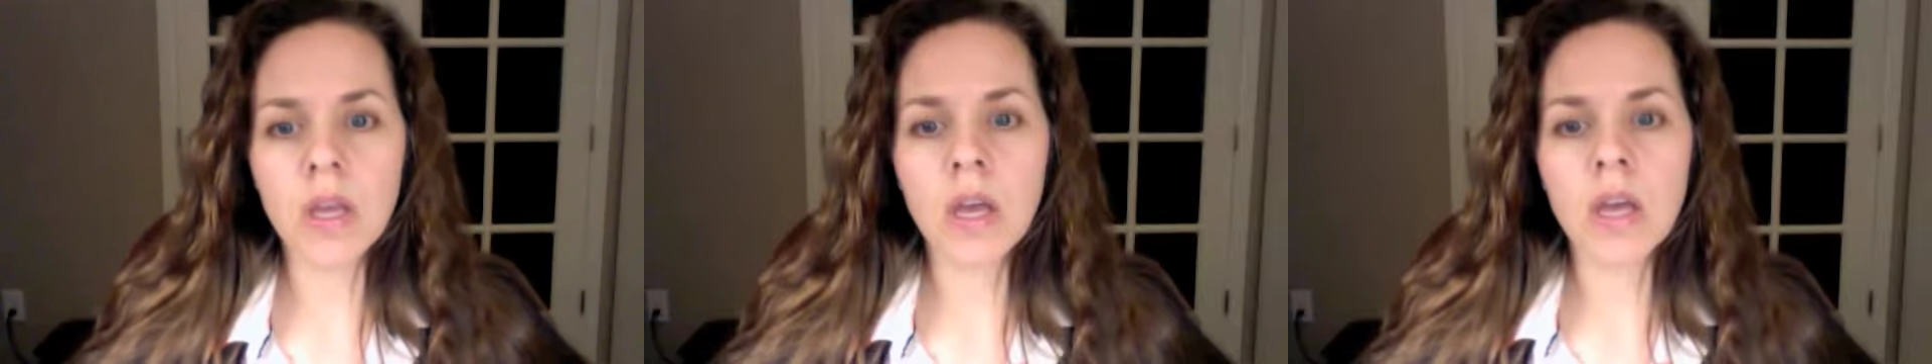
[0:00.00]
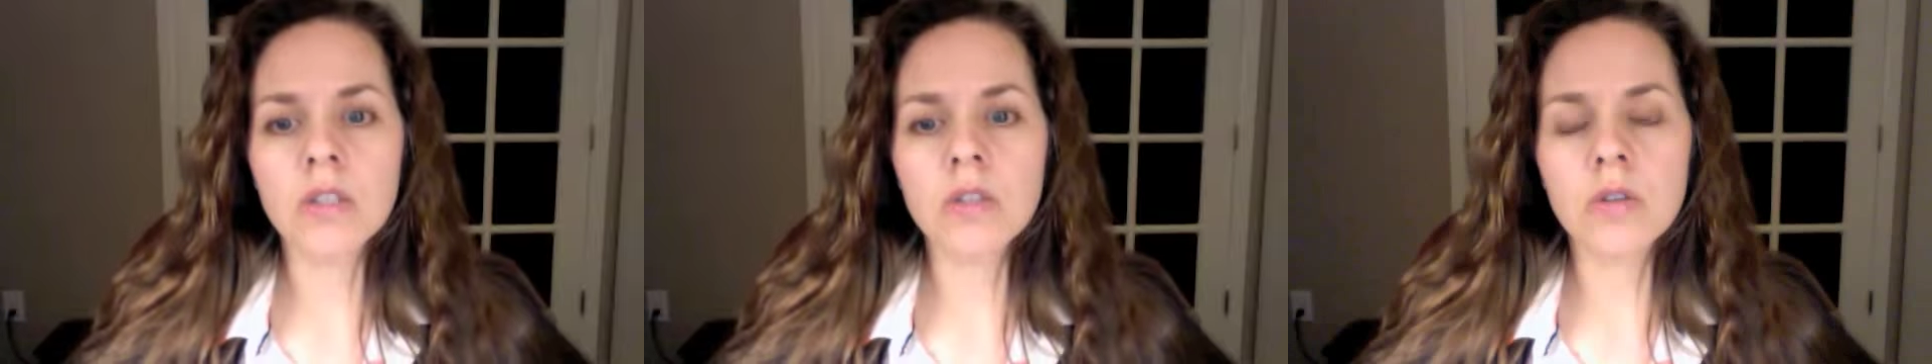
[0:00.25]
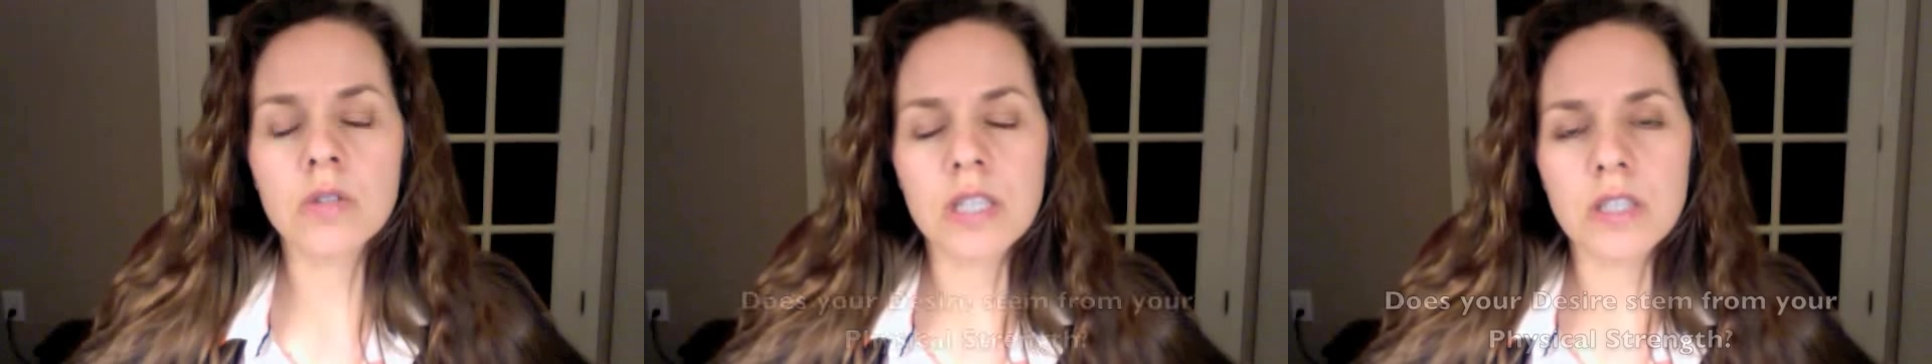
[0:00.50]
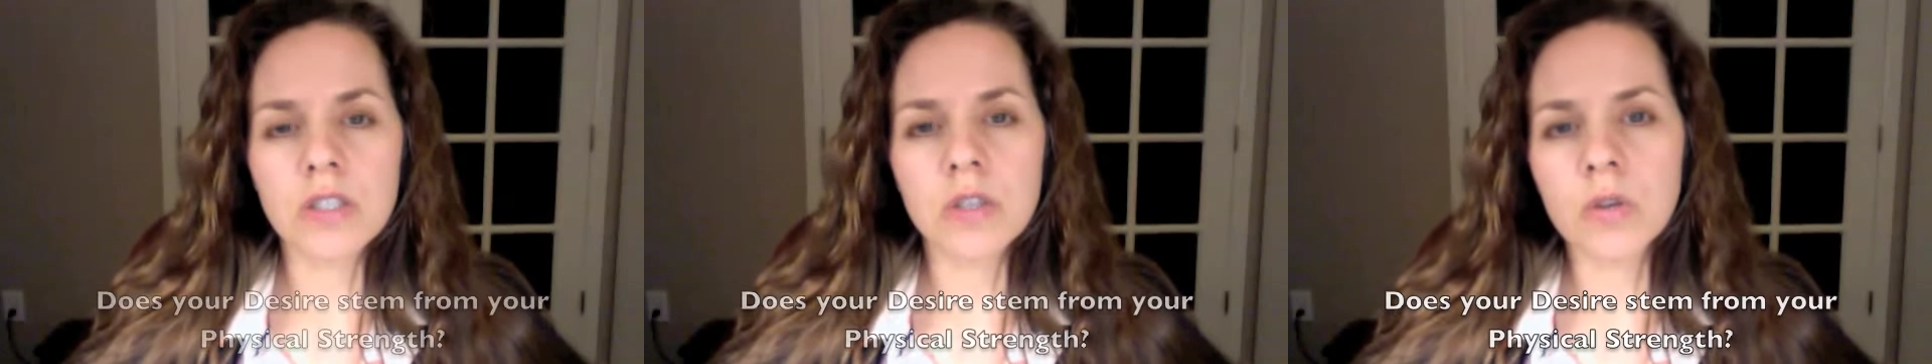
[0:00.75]
So
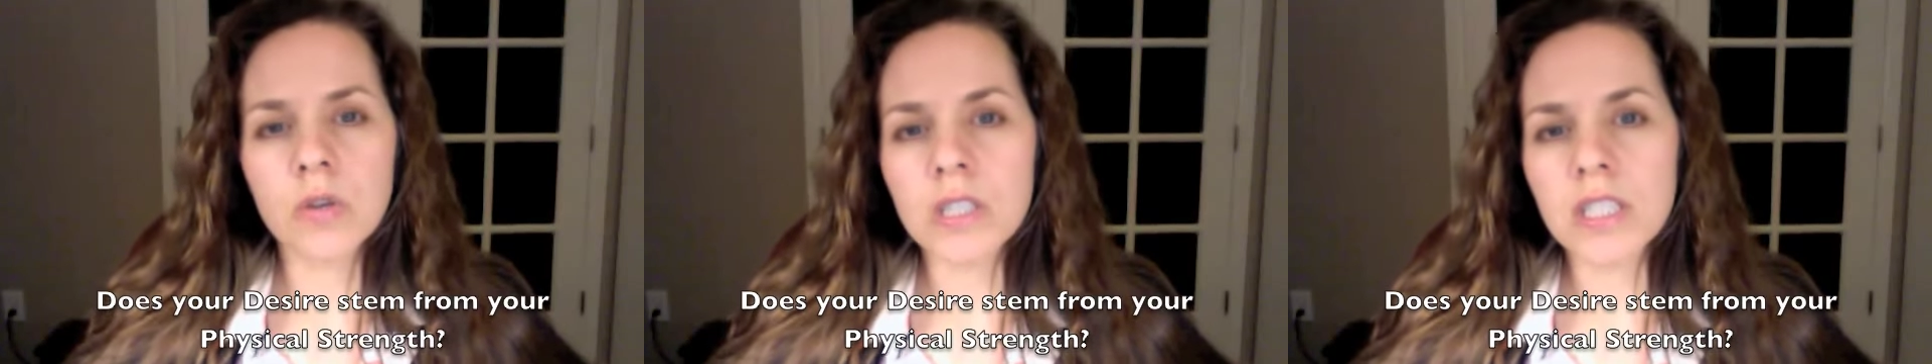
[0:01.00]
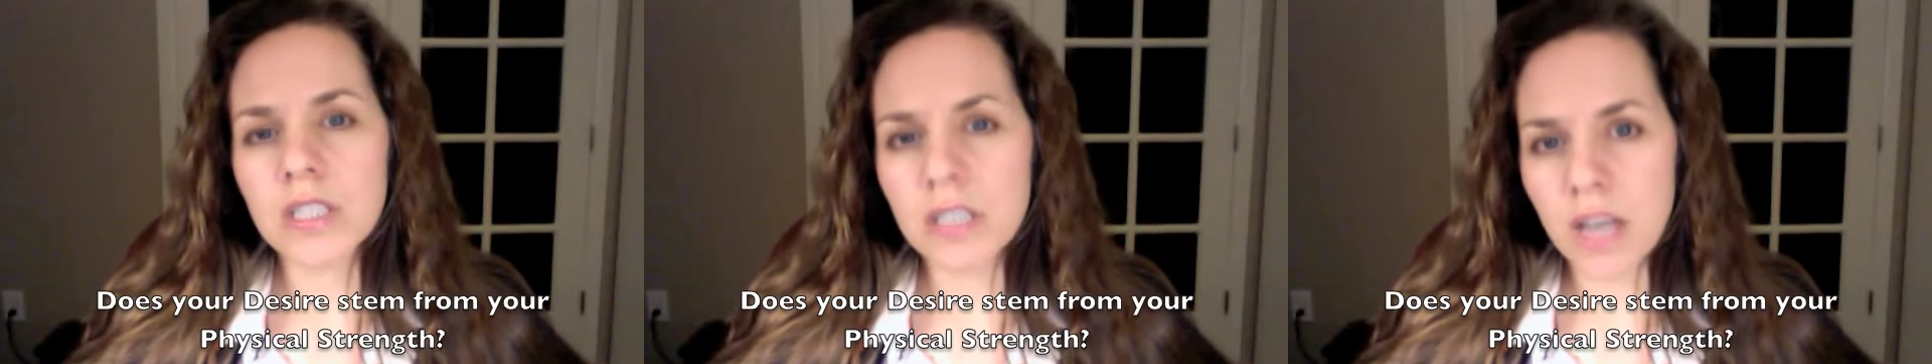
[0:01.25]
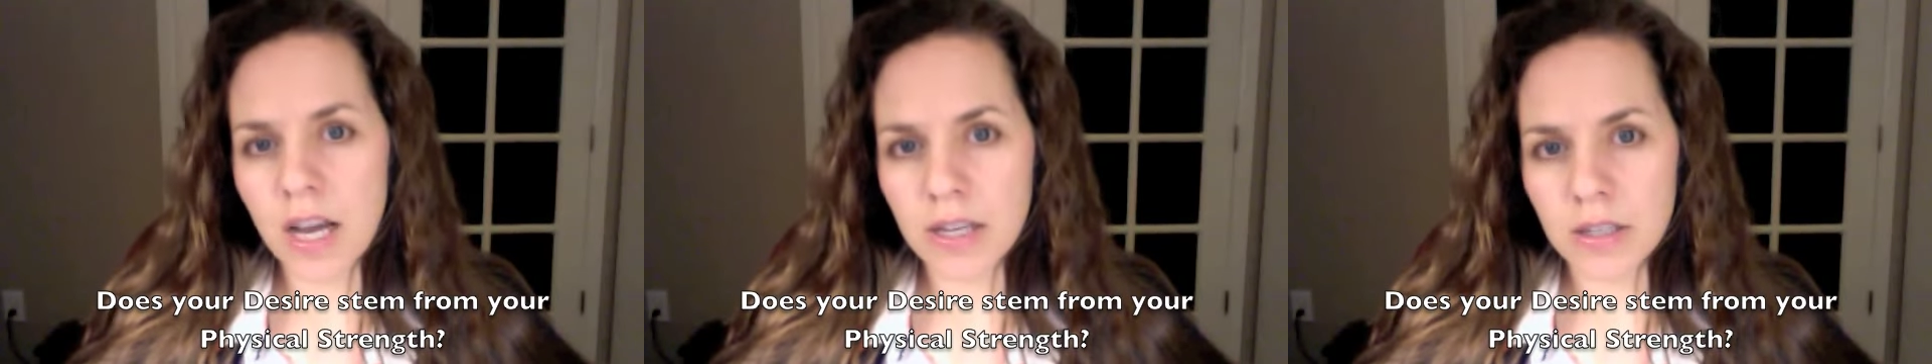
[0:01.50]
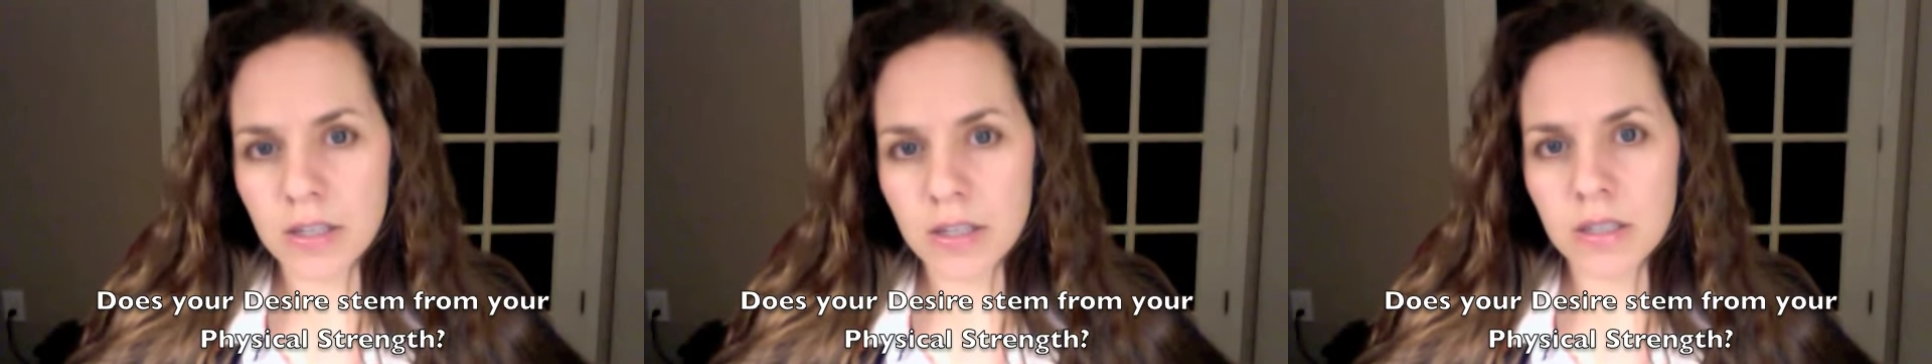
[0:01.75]
does your
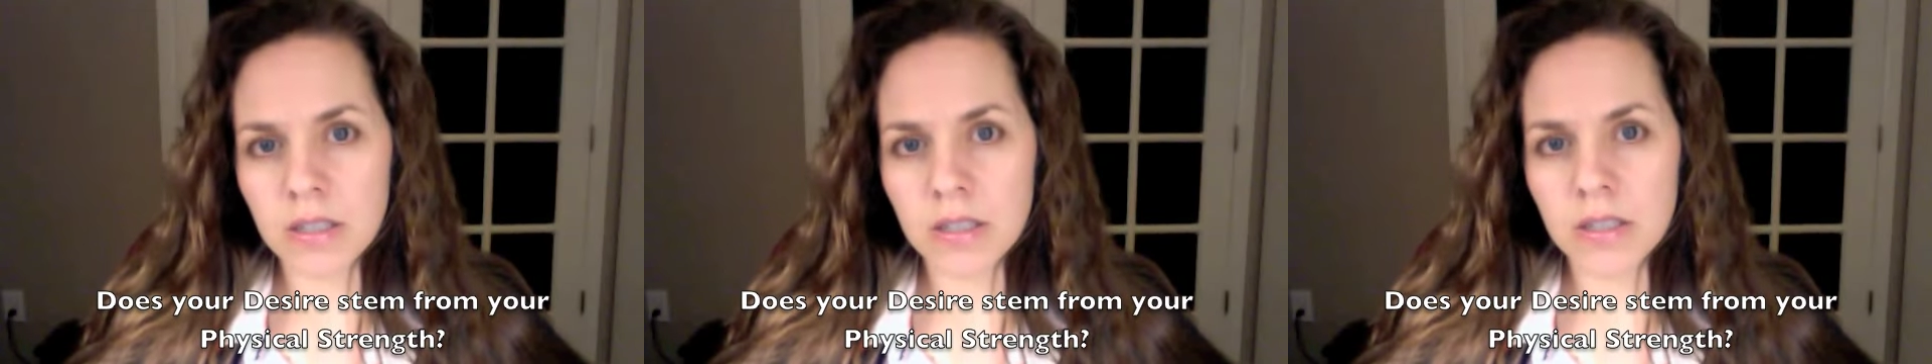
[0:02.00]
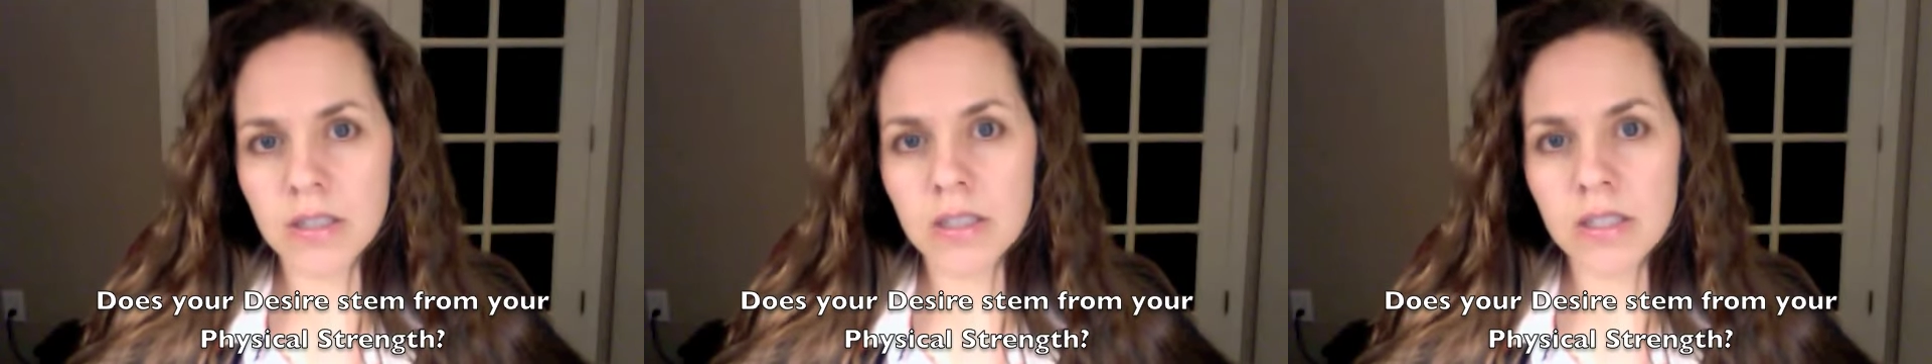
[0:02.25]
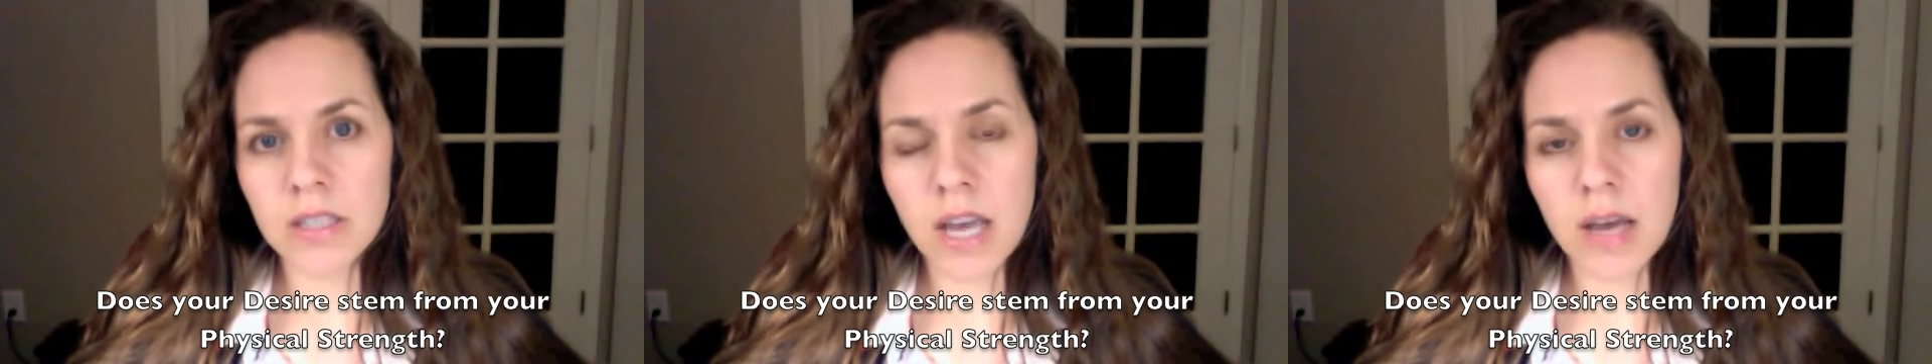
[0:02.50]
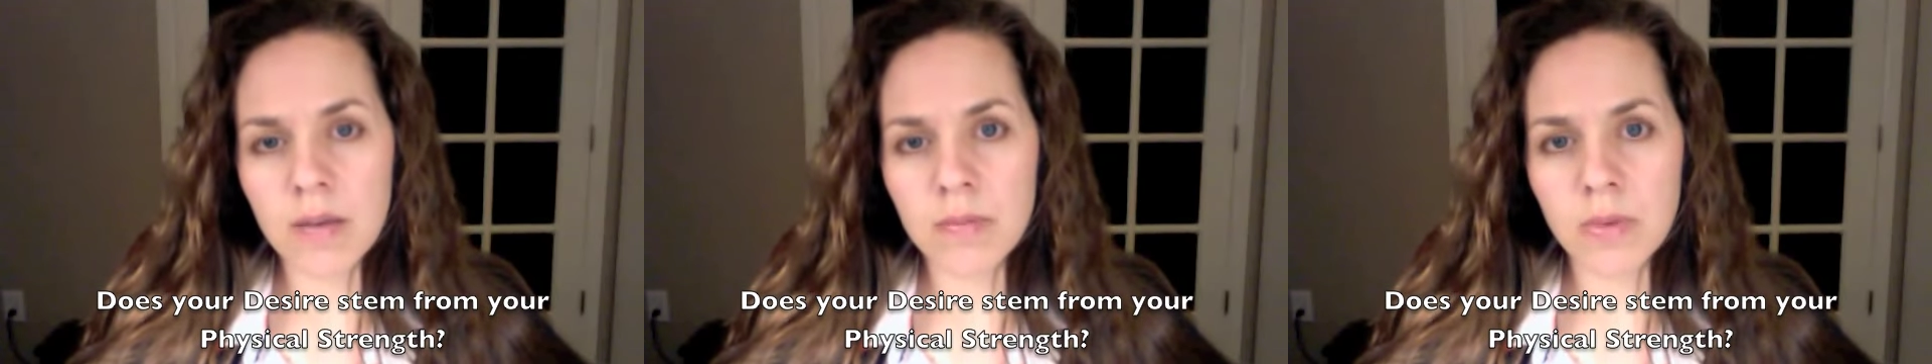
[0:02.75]
desire
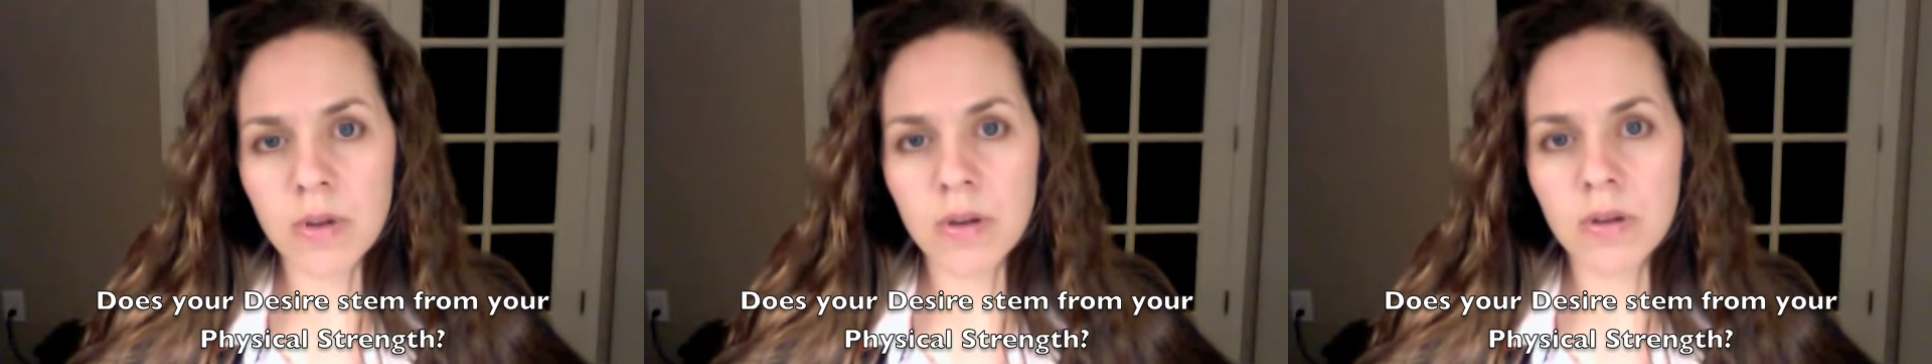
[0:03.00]
stem